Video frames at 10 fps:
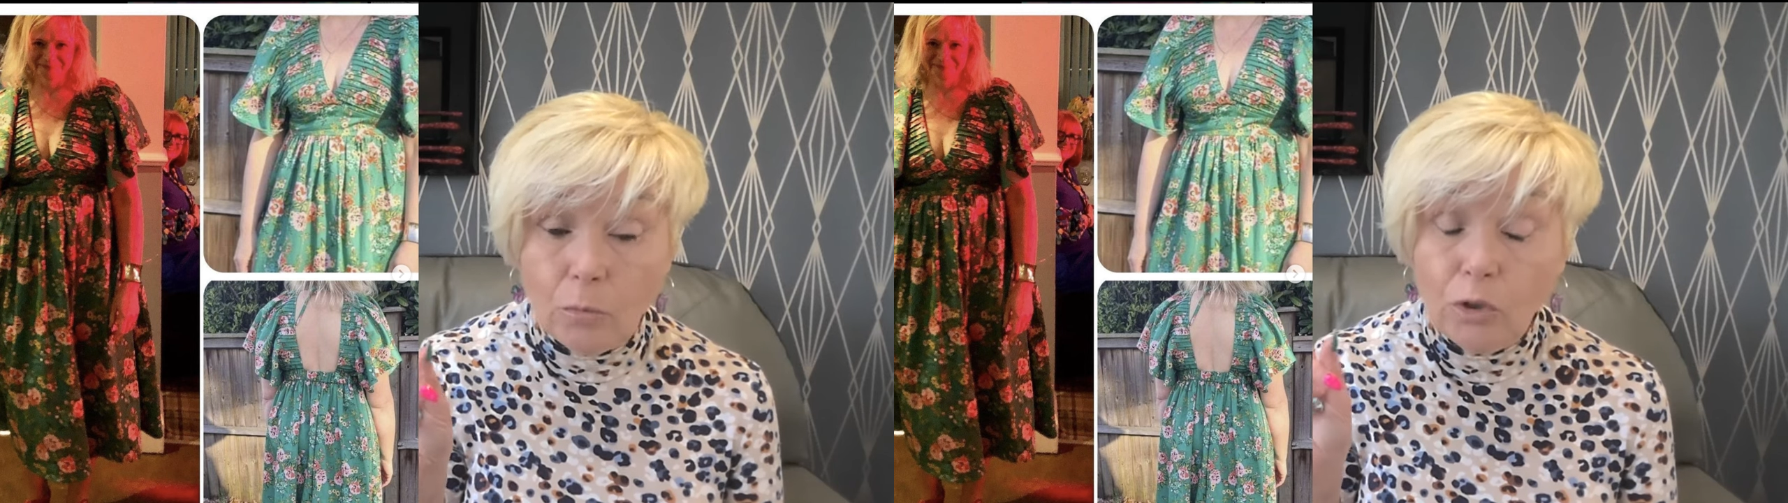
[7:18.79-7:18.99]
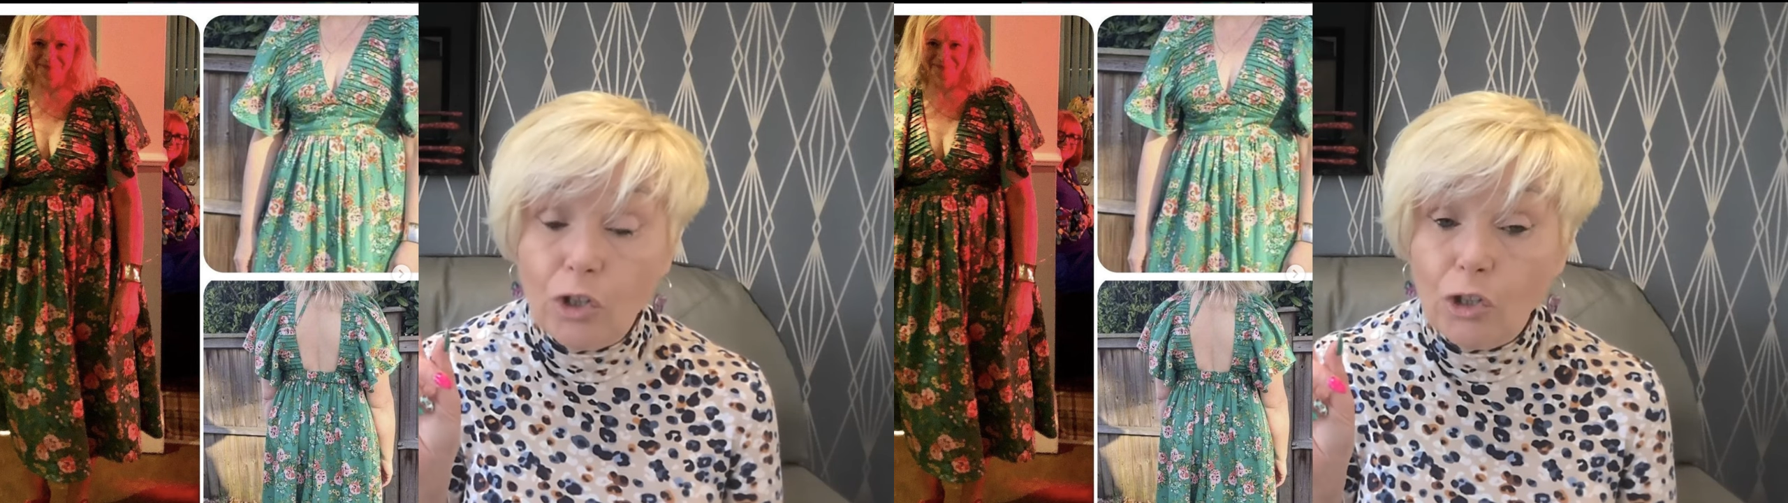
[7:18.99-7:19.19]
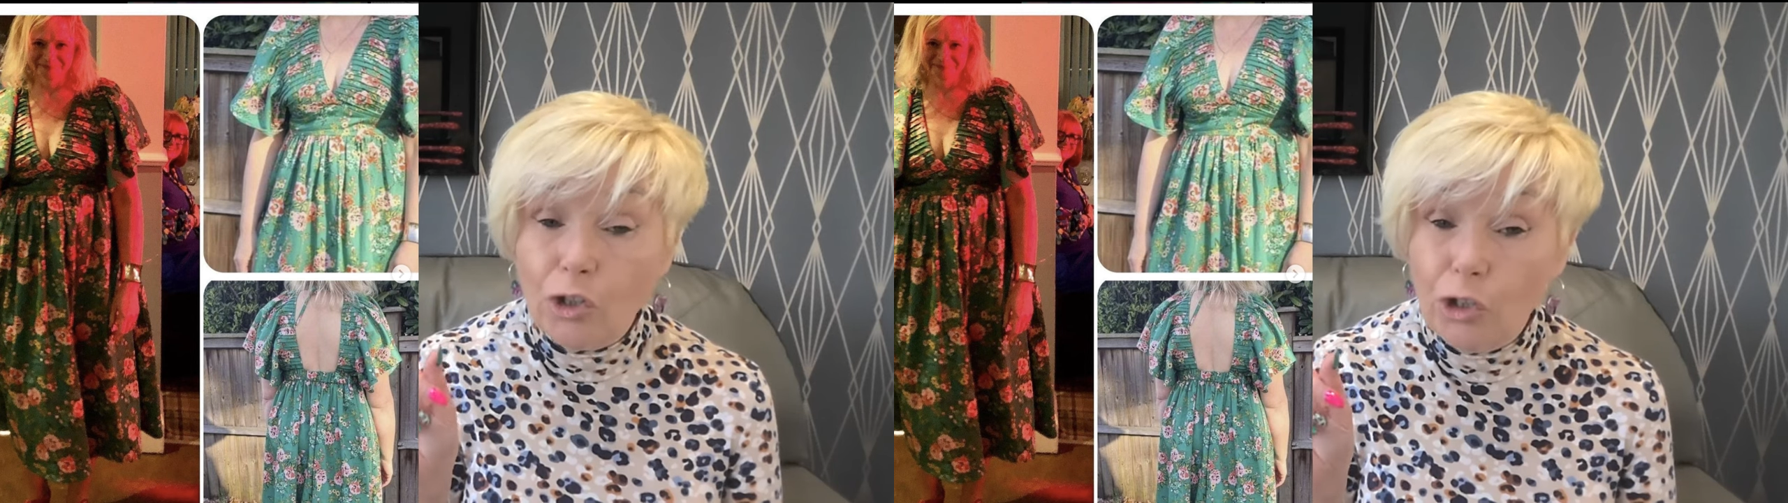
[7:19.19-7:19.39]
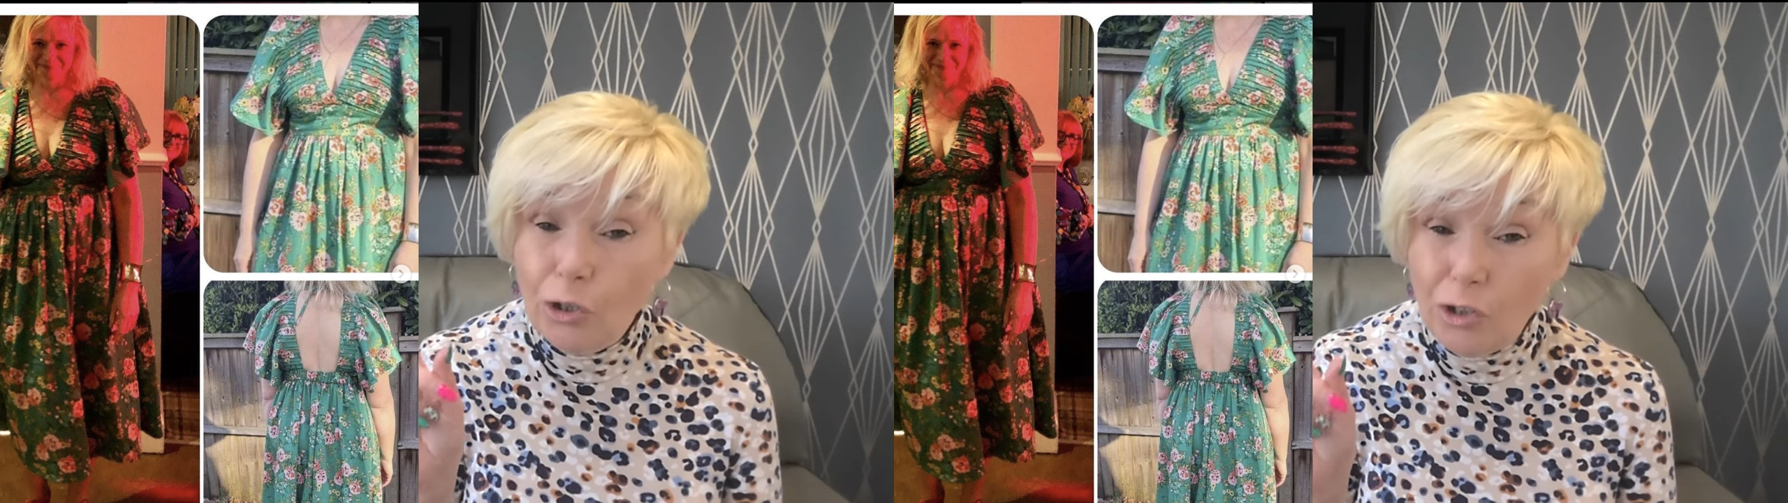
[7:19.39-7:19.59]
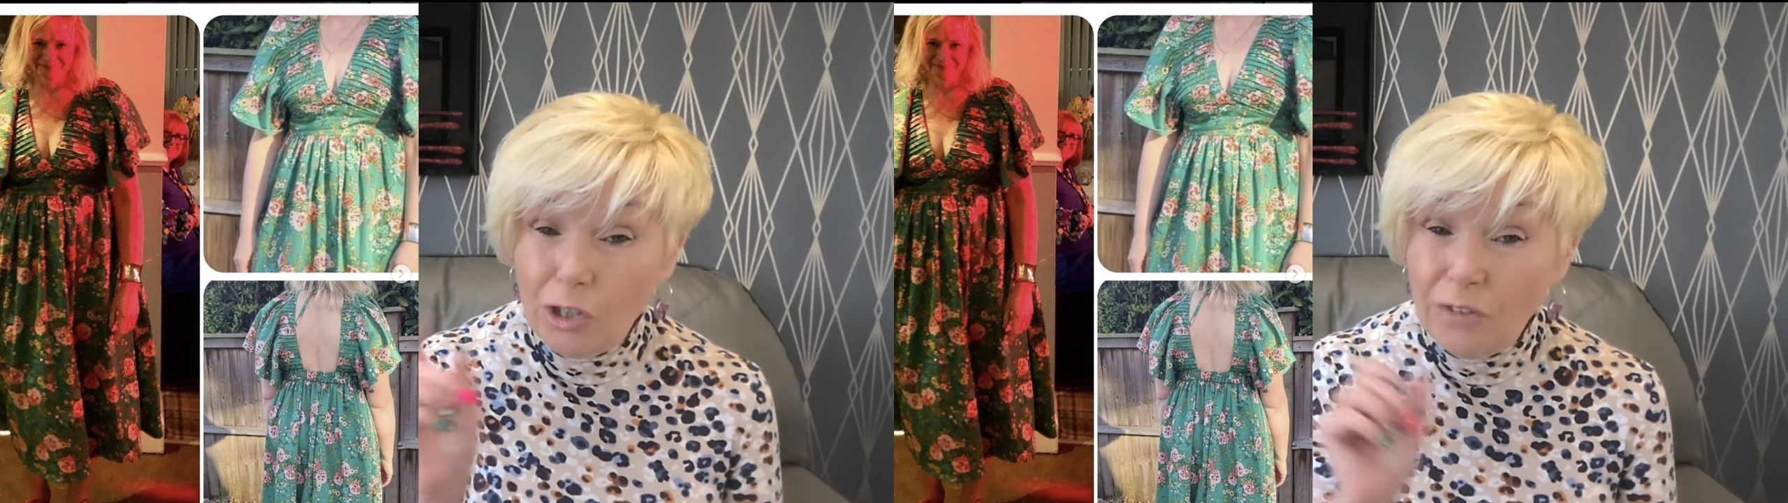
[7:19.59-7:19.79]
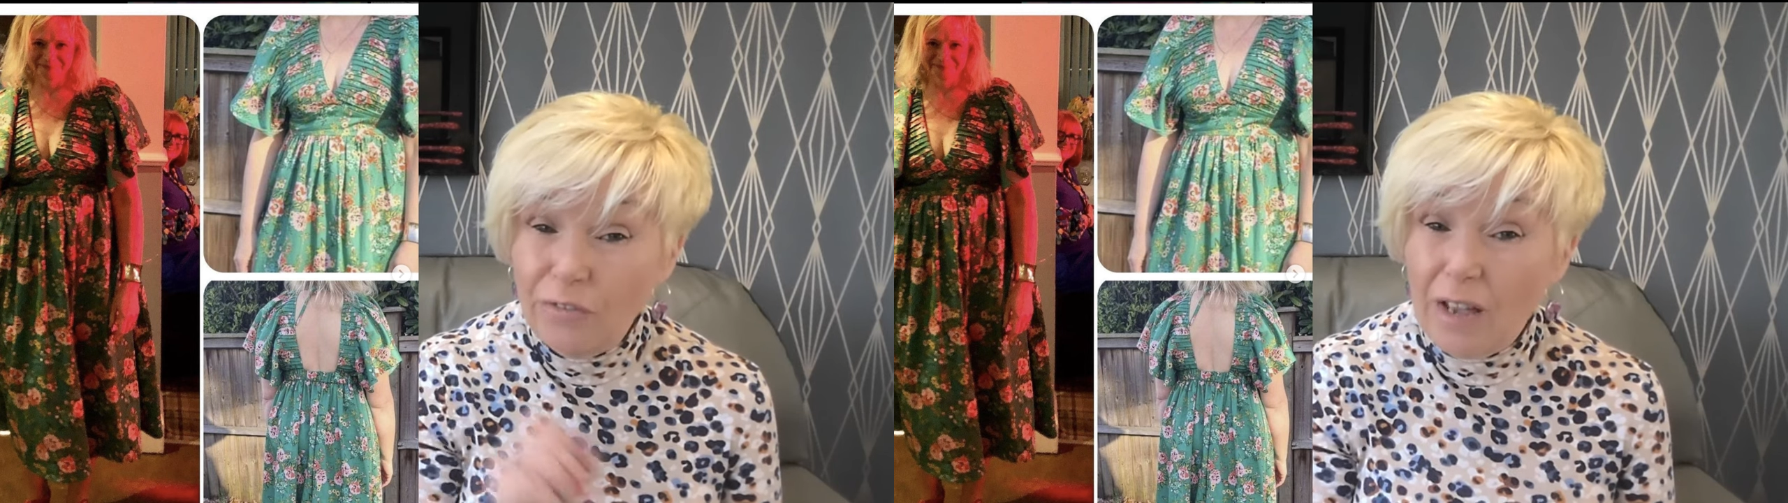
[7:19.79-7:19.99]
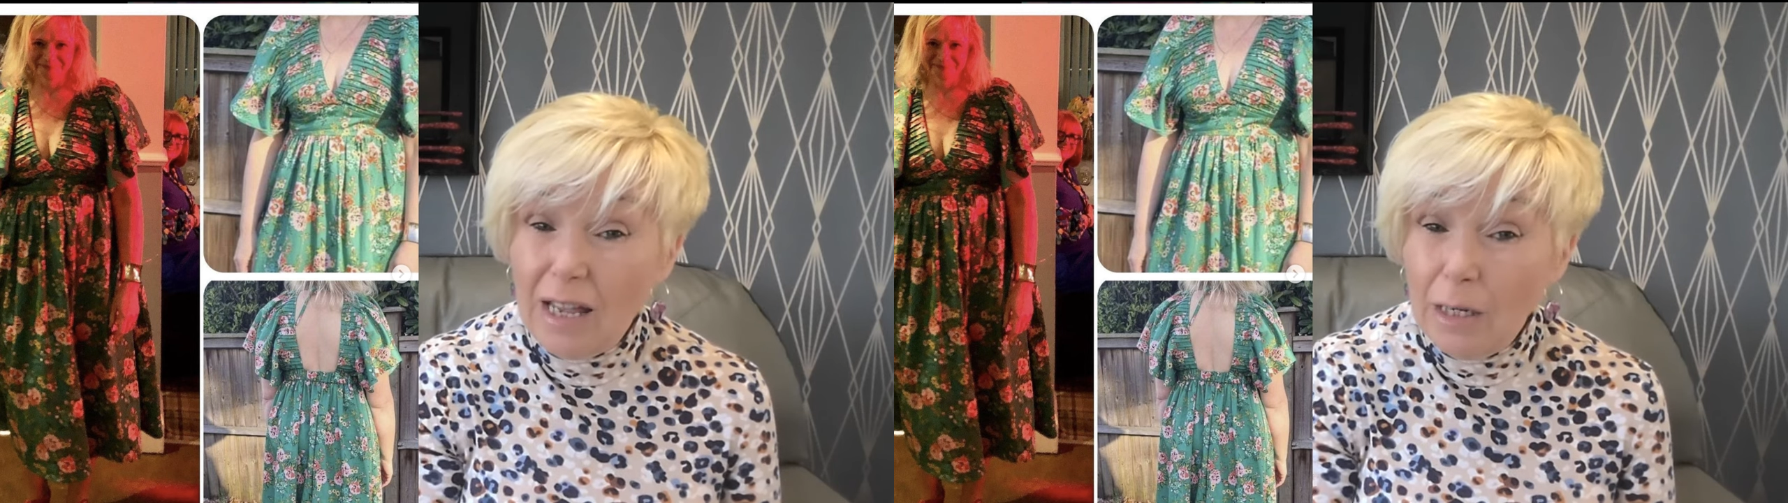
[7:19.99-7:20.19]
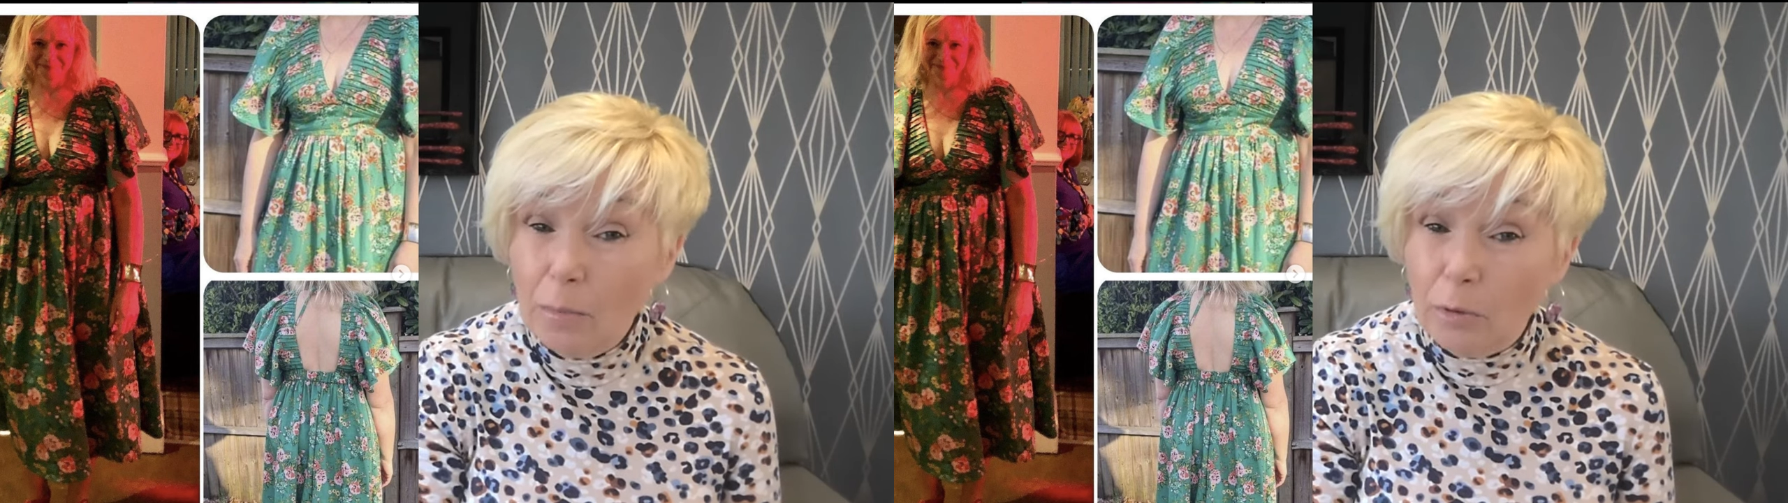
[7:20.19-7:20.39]
was a
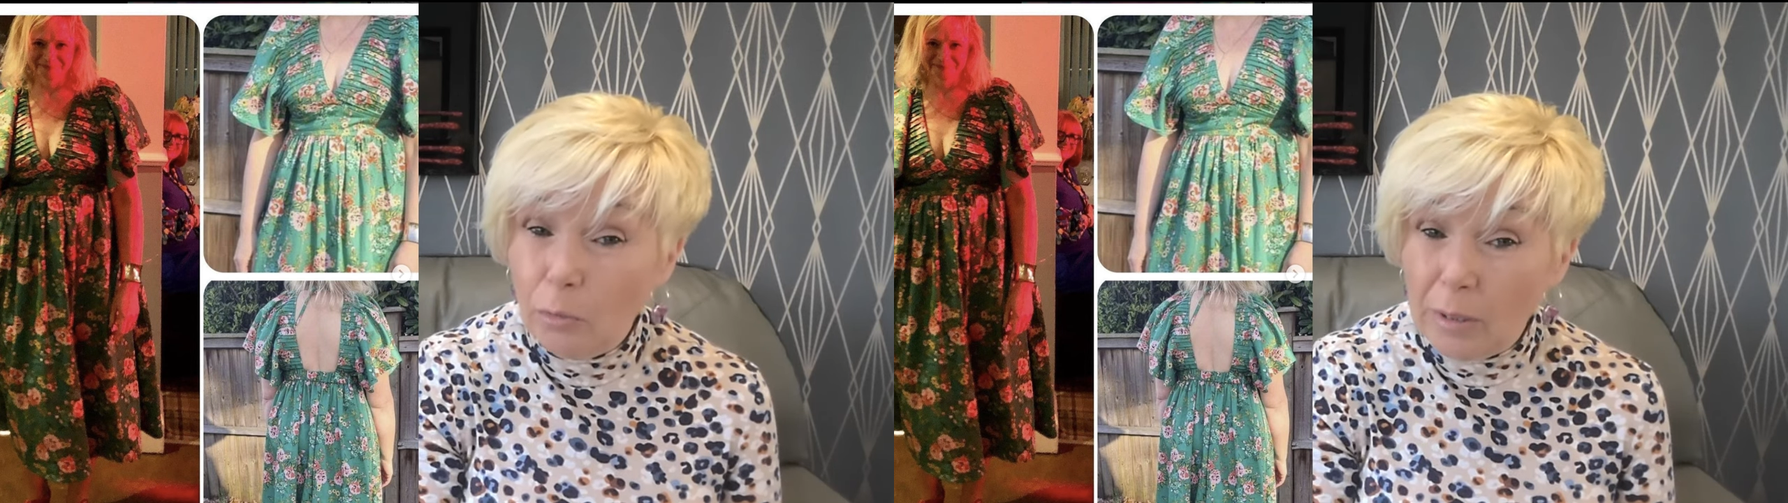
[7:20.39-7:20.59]
justifiable